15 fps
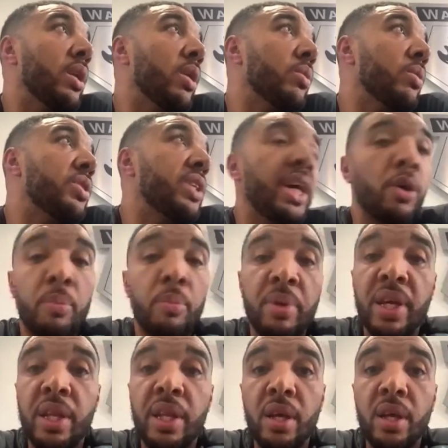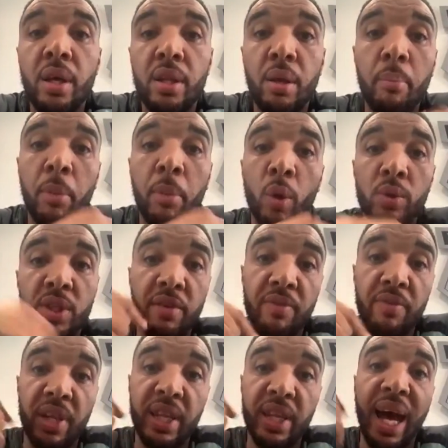you know, jail being the
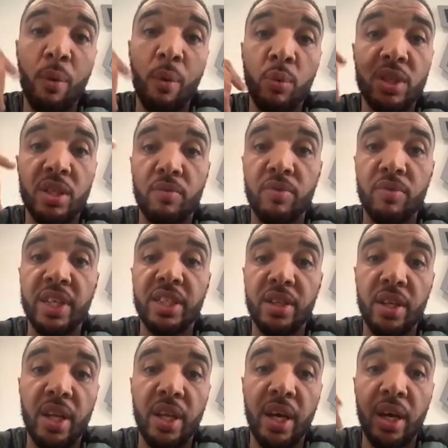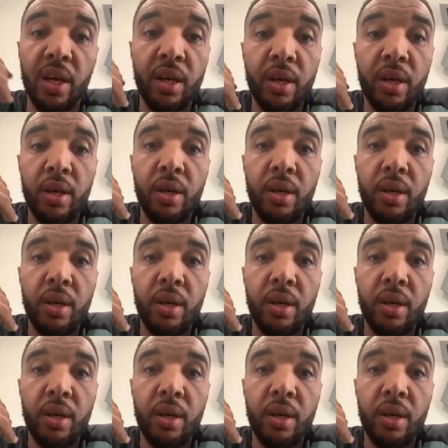motive, and that was the reason that